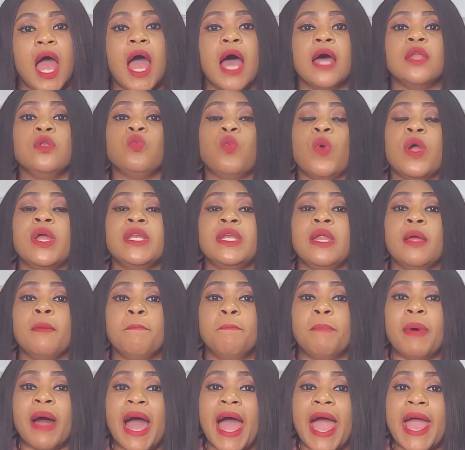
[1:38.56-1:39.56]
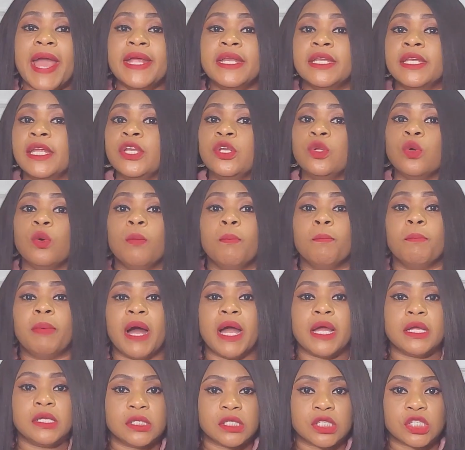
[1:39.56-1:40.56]
and when they buy, they don't
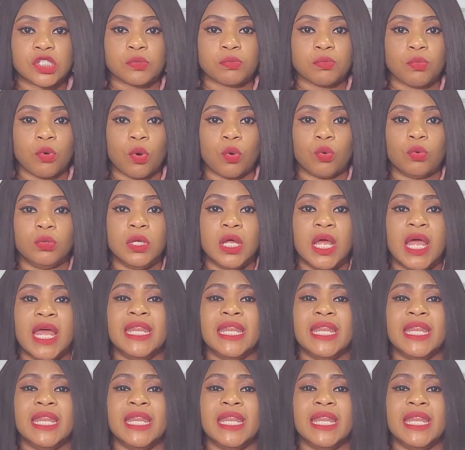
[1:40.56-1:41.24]
buy small.